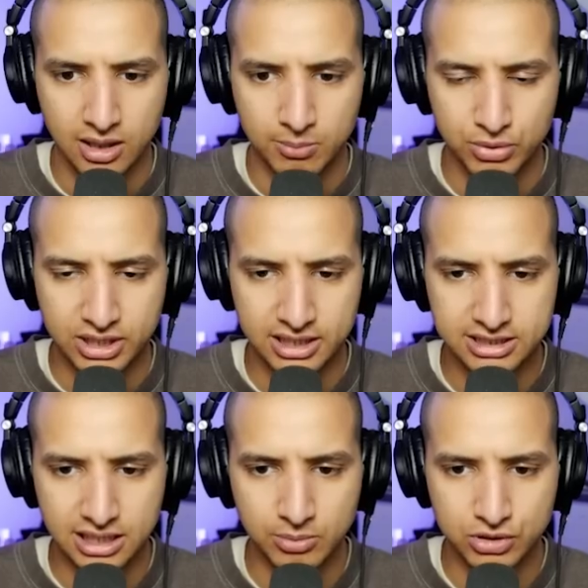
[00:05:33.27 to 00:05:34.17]
But yeah, this
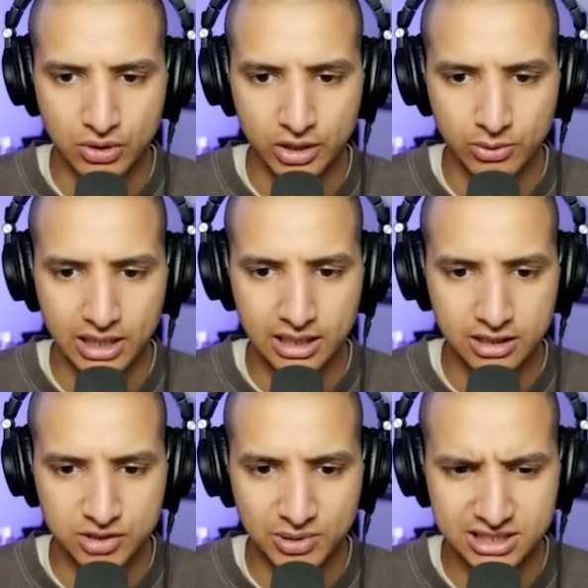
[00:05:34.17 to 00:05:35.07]
animatronic right here is
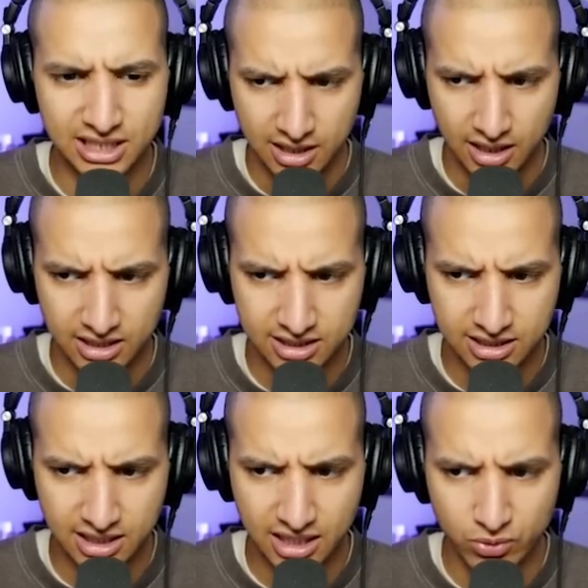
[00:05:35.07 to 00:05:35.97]
missing. I
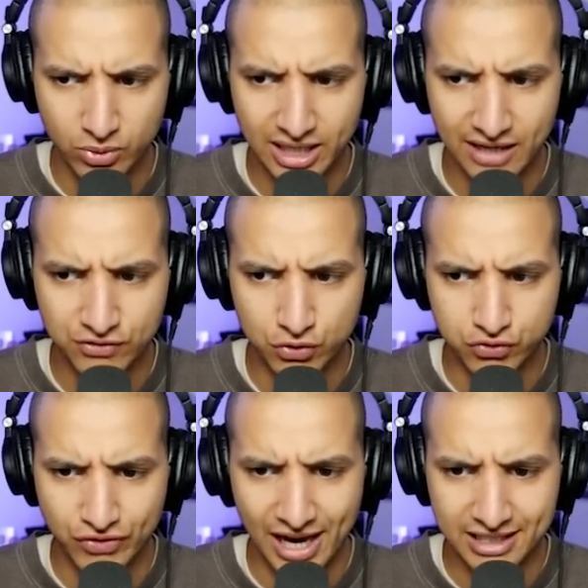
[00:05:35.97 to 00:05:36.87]
think we have to
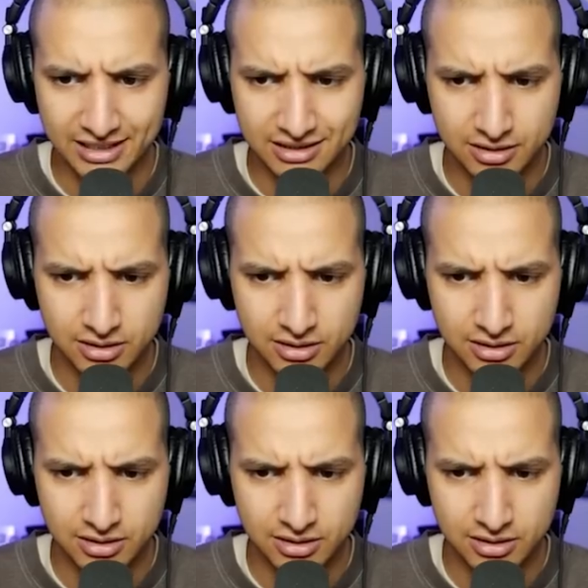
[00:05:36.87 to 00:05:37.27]
find it.